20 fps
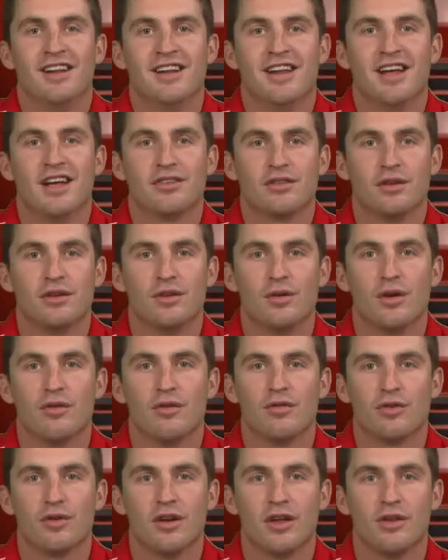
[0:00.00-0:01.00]
That's going to do it
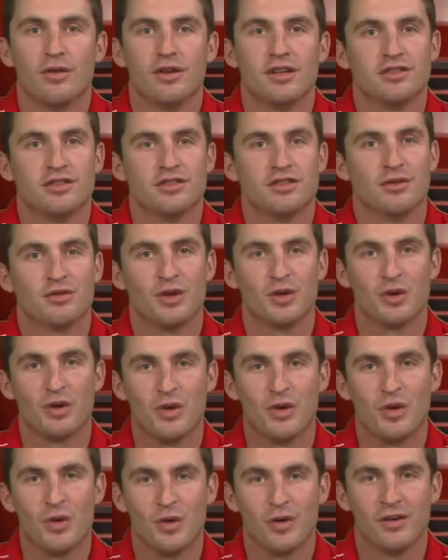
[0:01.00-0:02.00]
for another edition of Cougar
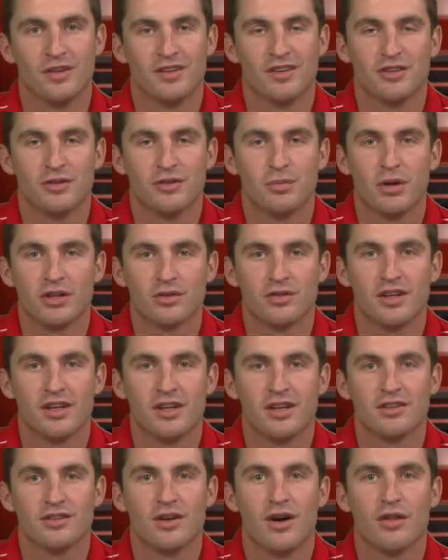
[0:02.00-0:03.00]
Corner. Special
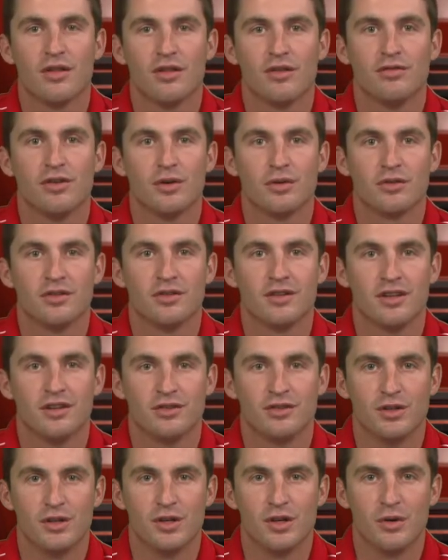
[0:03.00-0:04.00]
thanks to all the folks in the
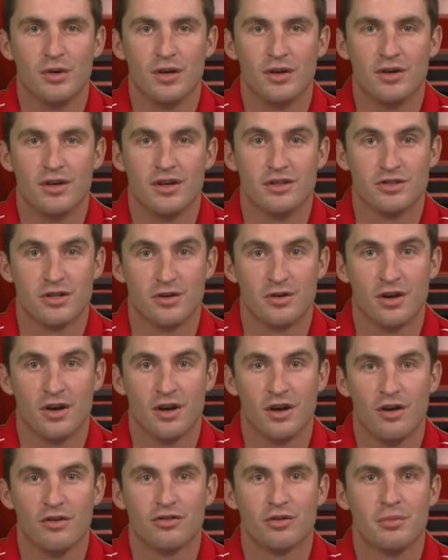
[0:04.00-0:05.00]
studio here in Jordan
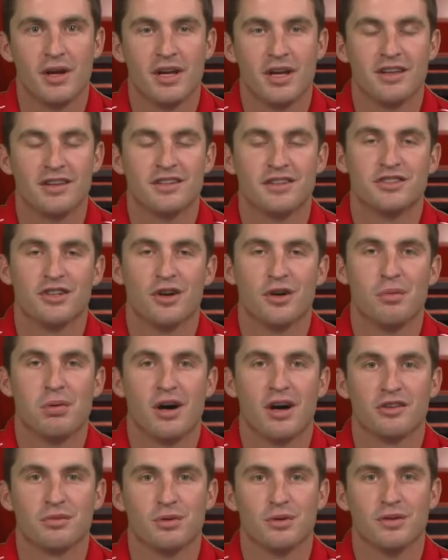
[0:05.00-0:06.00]
Hall for making this show
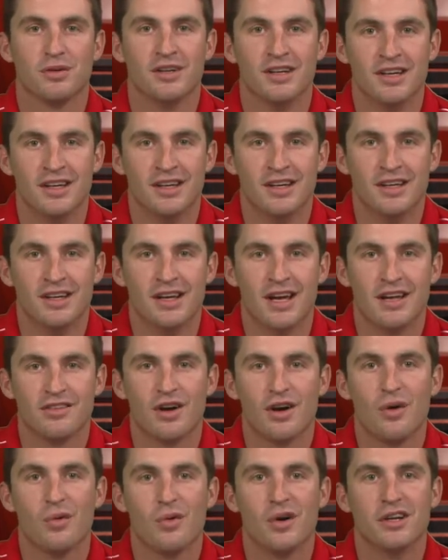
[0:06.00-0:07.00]
possible. As
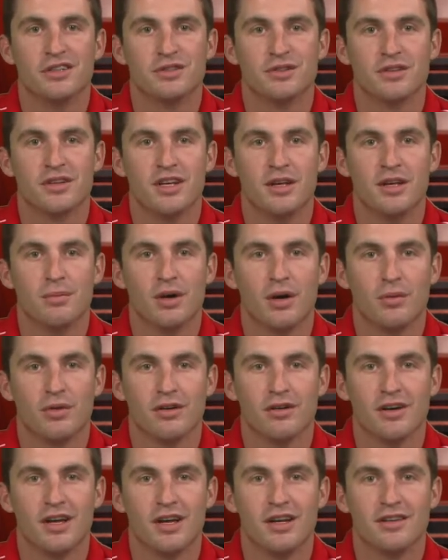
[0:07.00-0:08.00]
always, you can keep up with
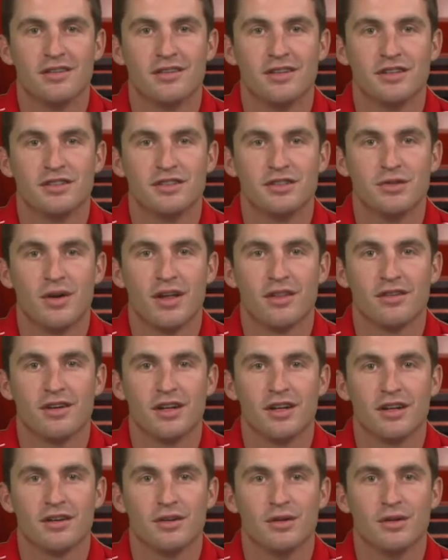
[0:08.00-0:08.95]
the latest CSU athletic